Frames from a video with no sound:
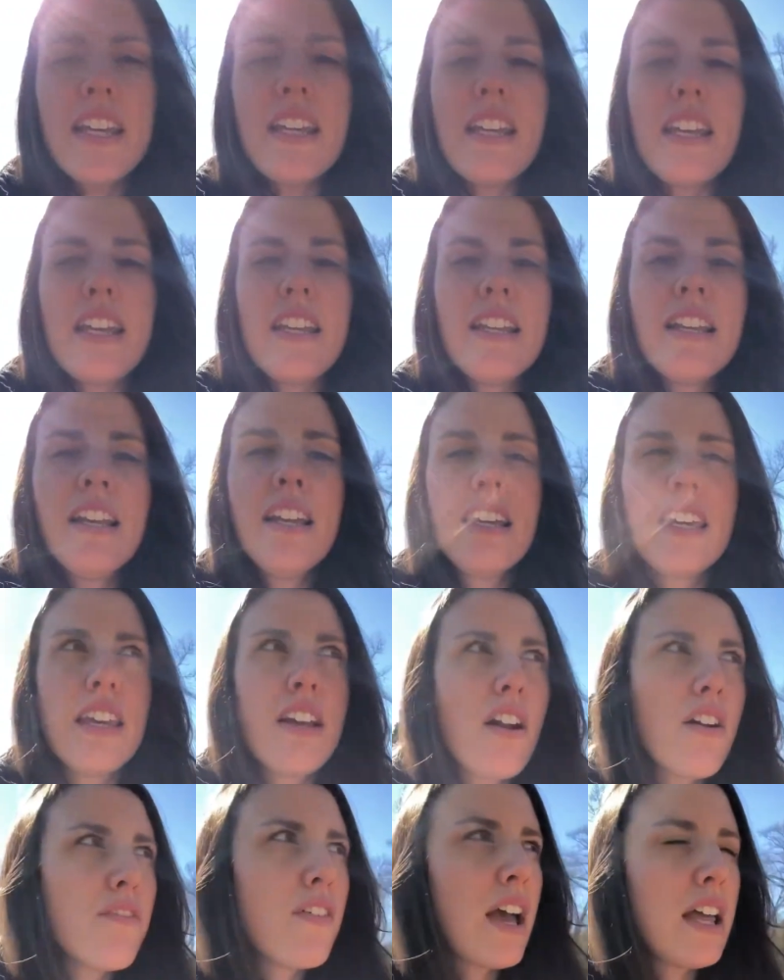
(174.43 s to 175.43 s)
and
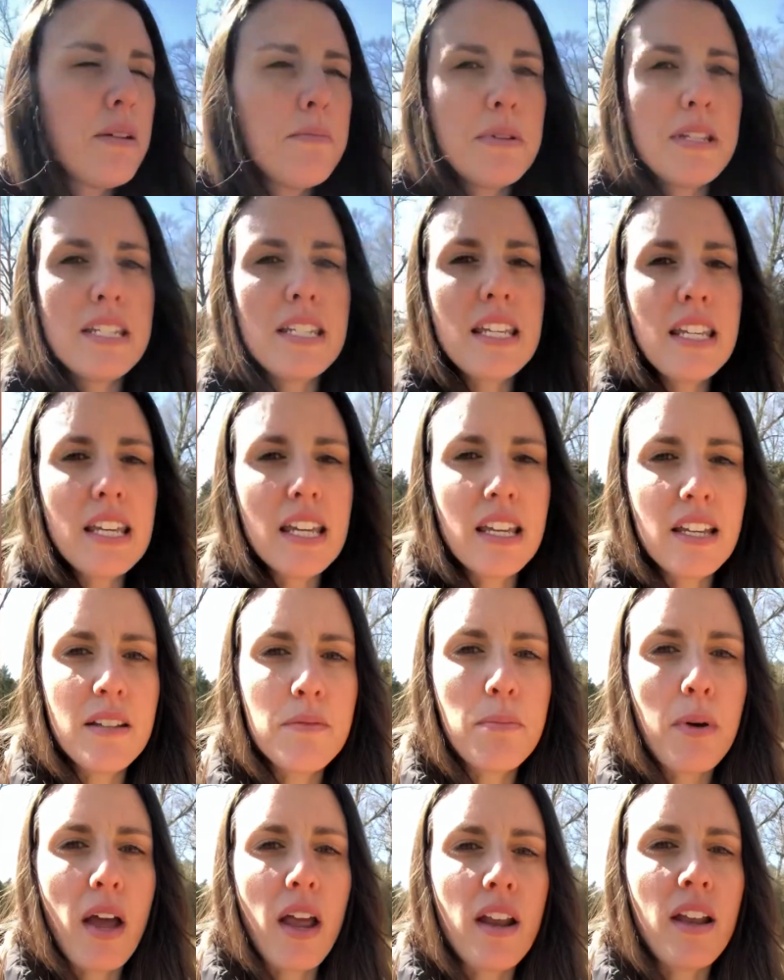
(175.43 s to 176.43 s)
get our vitamin D in,
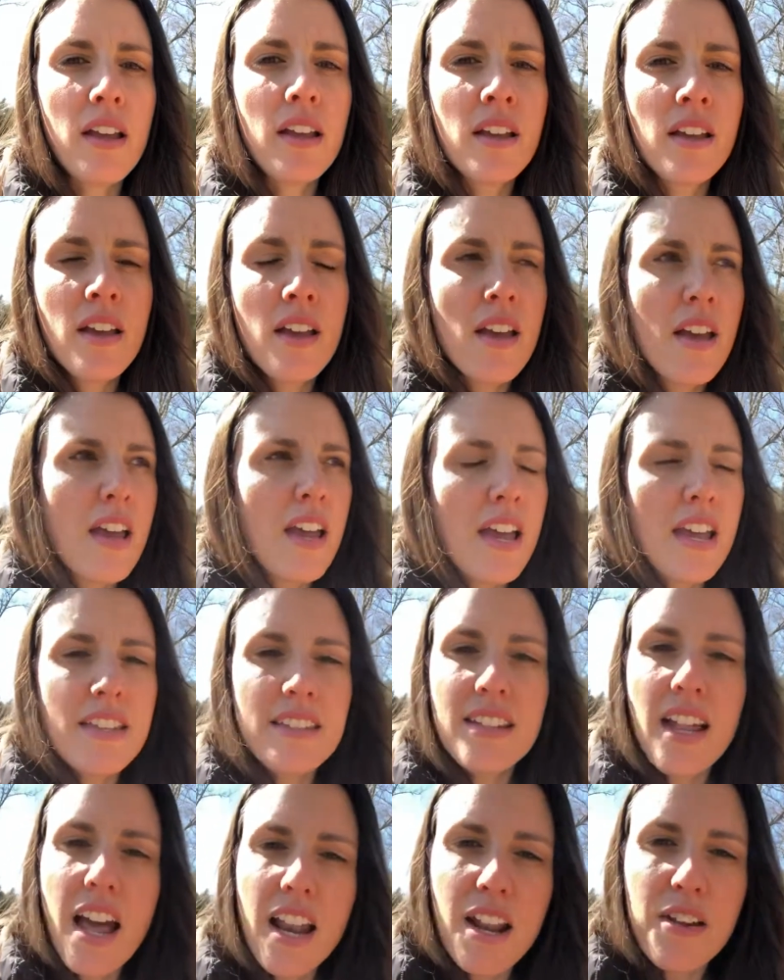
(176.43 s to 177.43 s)
but
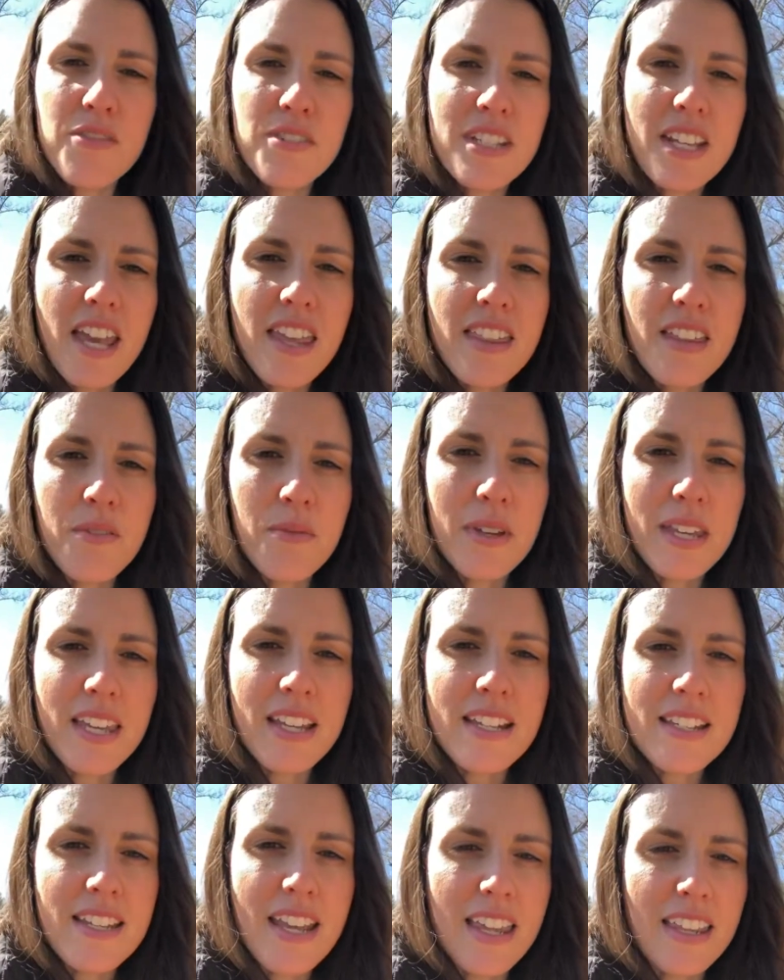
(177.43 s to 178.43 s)
it's not every day that we get
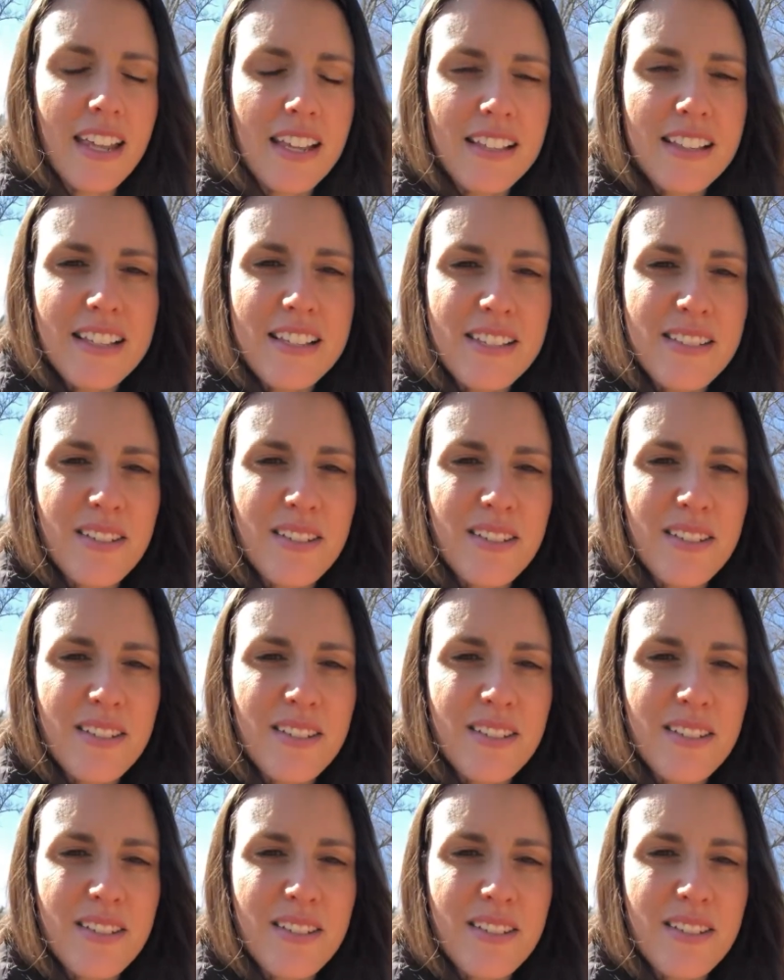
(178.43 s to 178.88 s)
a day like this.